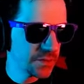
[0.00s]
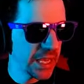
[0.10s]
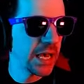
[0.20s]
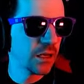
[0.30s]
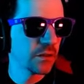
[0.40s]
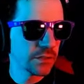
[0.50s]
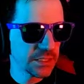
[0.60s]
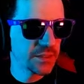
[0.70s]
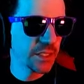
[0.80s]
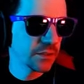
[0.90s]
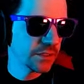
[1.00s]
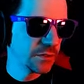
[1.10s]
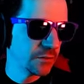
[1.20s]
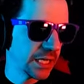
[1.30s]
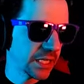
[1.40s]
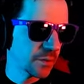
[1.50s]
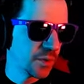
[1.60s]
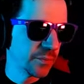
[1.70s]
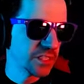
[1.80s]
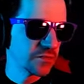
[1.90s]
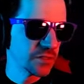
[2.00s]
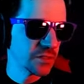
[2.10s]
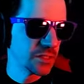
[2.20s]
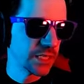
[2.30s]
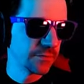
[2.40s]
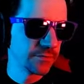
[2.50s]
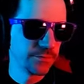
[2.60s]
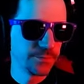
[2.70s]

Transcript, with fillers: Yeah, that's it. They do like bar mitzvahs and stuff.